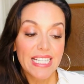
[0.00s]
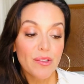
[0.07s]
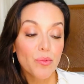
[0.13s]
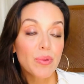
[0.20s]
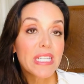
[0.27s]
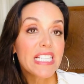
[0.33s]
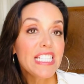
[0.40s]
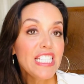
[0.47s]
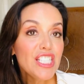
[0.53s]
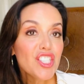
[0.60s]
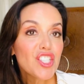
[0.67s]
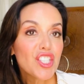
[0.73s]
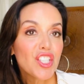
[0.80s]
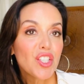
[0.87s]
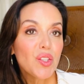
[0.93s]

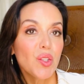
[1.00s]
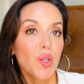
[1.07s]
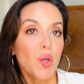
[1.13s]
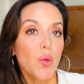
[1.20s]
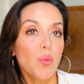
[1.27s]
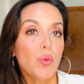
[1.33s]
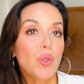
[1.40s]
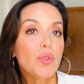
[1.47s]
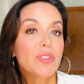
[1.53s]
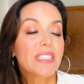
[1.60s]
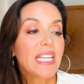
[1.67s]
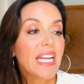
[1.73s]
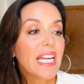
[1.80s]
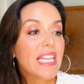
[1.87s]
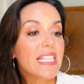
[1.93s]
Religion will
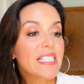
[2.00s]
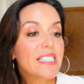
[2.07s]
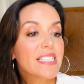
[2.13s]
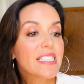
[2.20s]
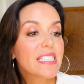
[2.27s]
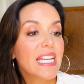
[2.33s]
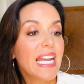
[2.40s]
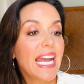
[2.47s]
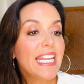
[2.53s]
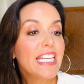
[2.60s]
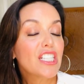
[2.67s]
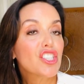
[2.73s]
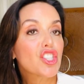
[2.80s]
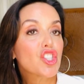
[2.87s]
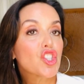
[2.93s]
tell us an
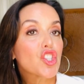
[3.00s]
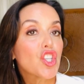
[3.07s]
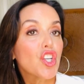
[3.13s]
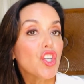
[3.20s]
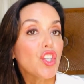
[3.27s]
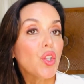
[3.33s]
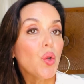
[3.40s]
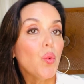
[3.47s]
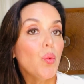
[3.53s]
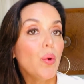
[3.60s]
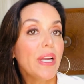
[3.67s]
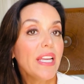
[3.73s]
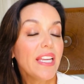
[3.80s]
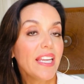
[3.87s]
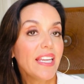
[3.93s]
external
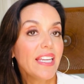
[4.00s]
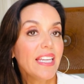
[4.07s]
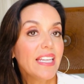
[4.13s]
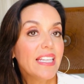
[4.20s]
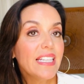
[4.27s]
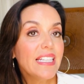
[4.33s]
way